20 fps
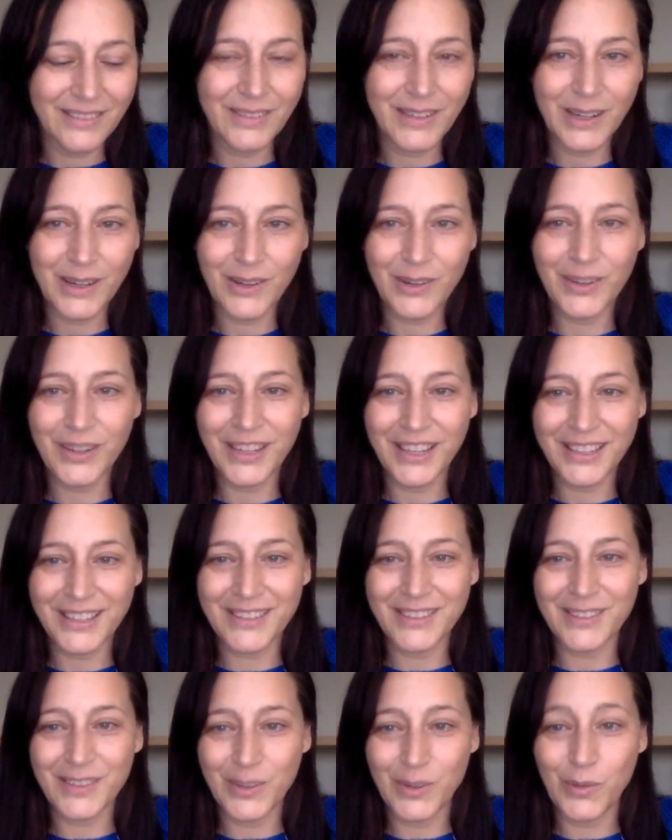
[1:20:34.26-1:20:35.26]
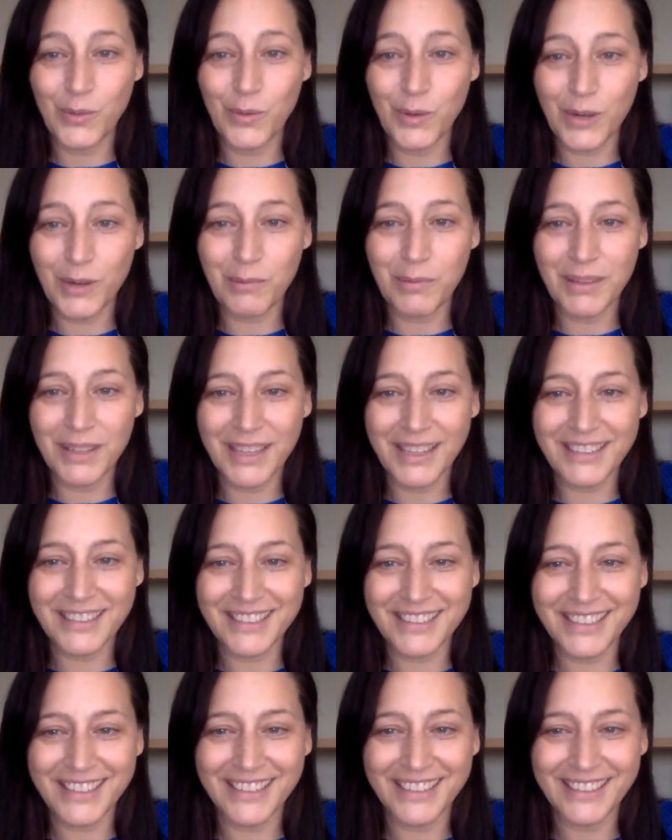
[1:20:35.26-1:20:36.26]
Wow, yes, you were
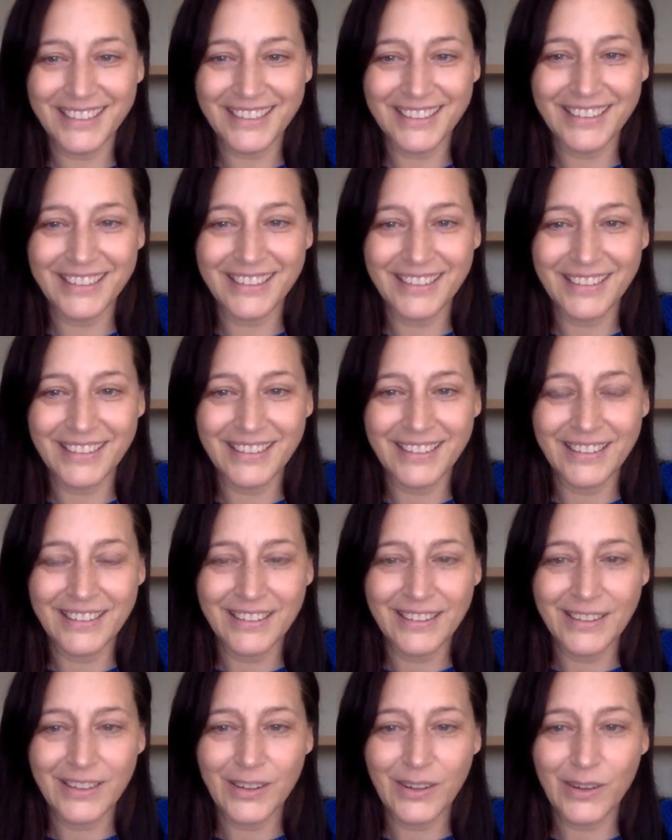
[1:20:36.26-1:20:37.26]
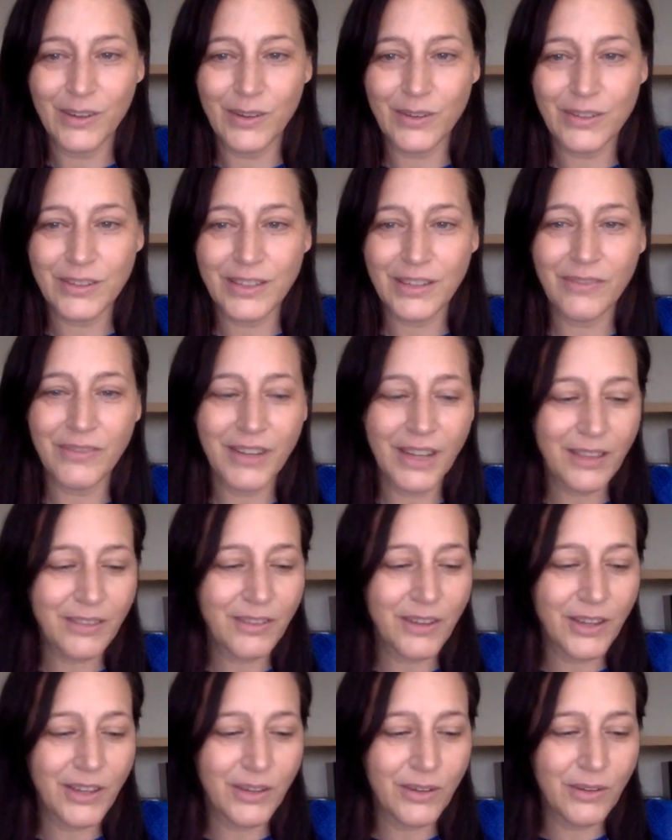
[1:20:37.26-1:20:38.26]
blessed. Oh, Stephanie,
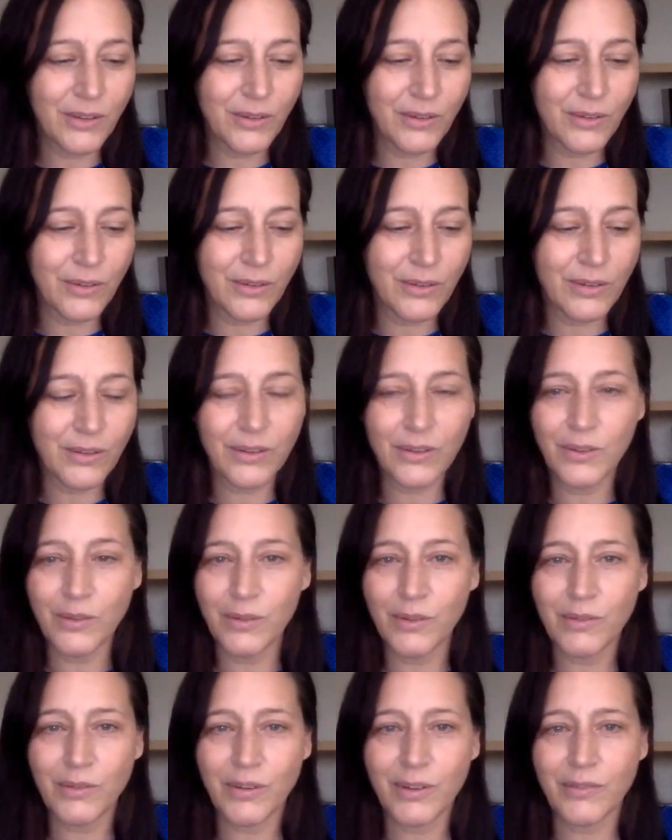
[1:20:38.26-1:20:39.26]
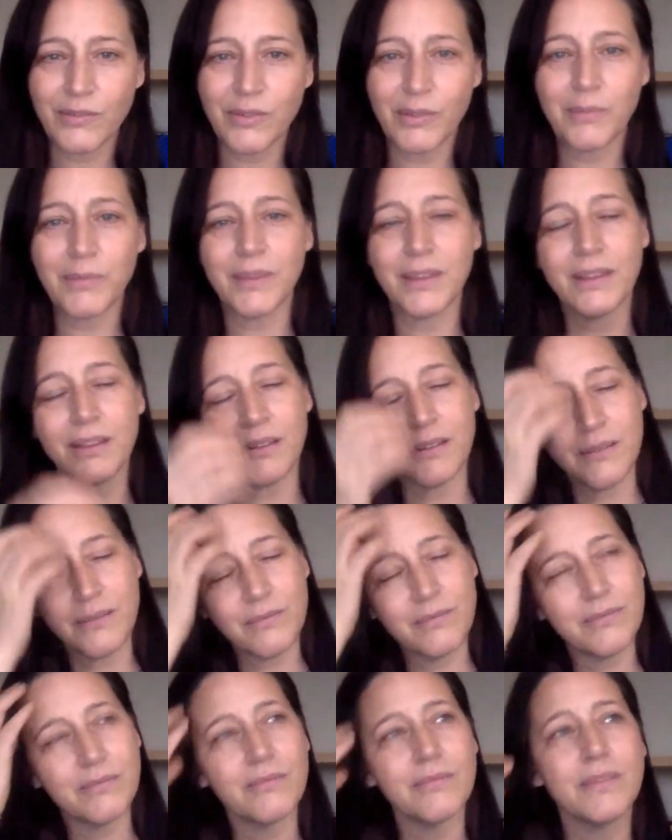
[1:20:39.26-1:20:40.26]
I thought you knew of her from
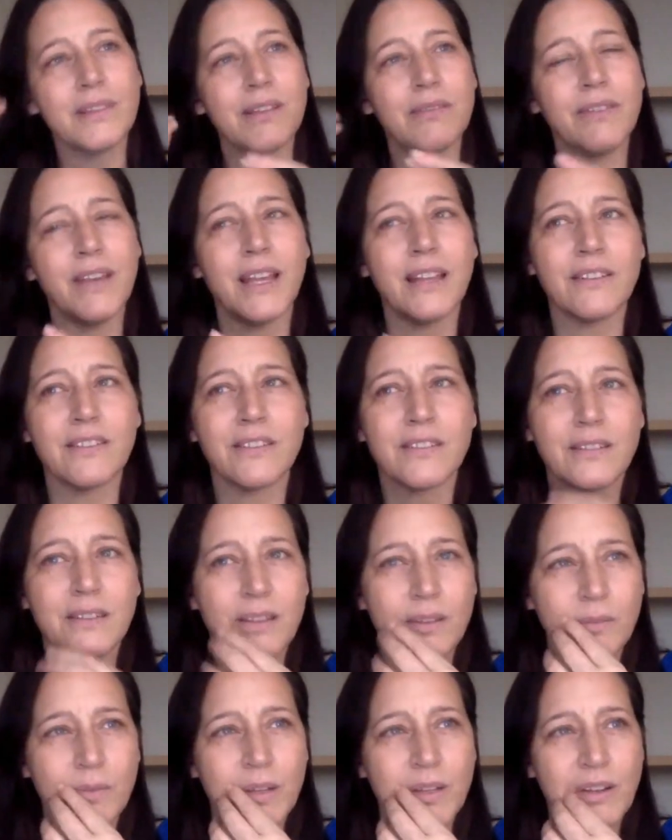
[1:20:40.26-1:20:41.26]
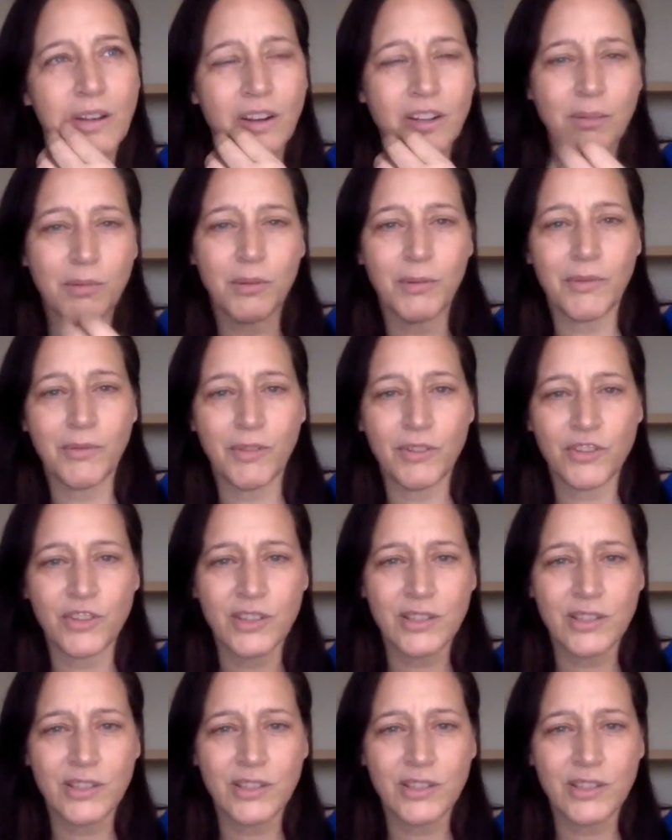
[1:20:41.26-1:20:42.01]
the events because we talked about it before.